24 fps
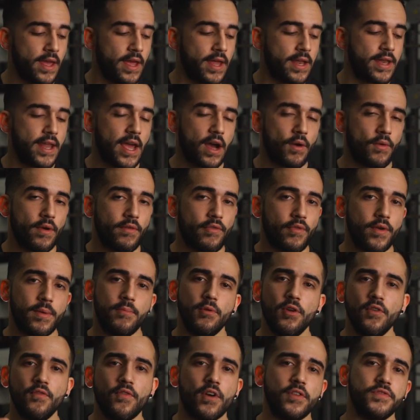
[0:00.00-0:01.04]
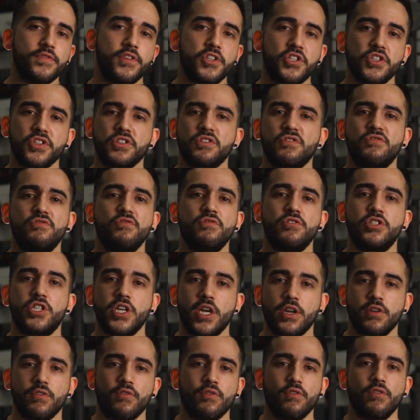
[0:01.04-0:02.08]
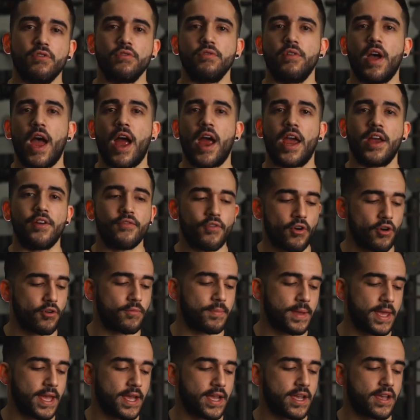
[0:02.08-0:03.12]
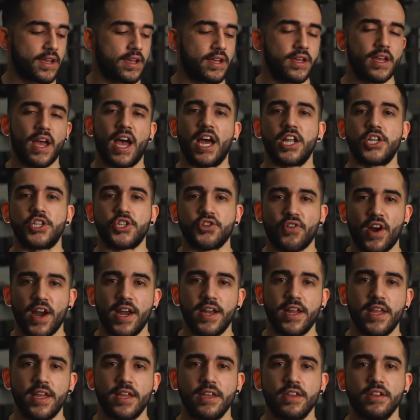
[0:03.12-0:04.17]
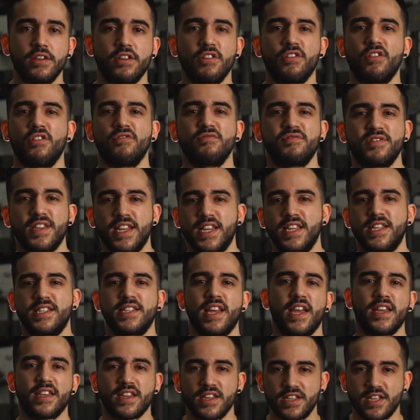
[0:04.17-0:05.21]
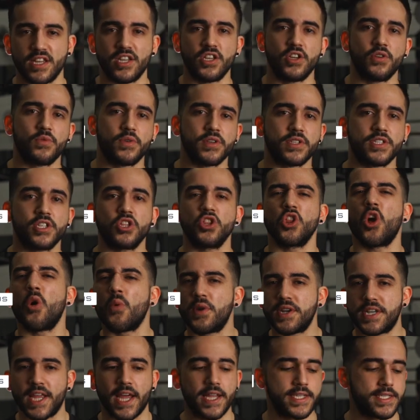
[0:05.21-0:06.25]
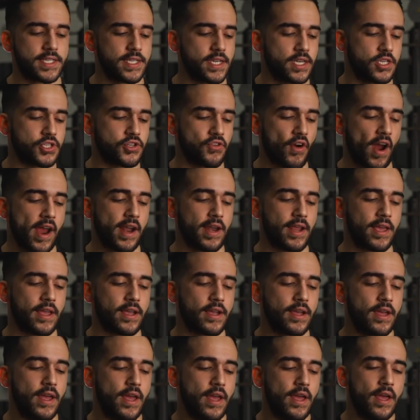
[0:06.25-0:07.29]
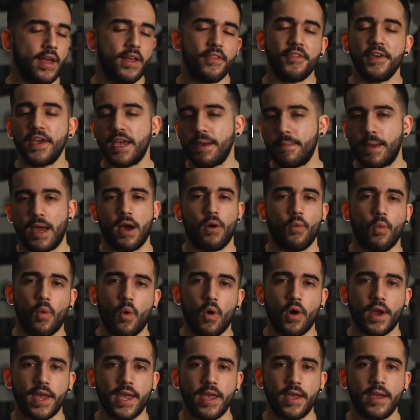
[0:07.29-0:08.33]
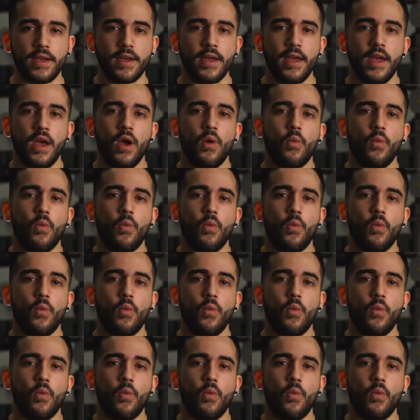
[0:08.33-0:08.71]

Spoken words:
Now, if we move on to just your general aerobic training, you know, steady state, continuous, low intensity training, think about walking.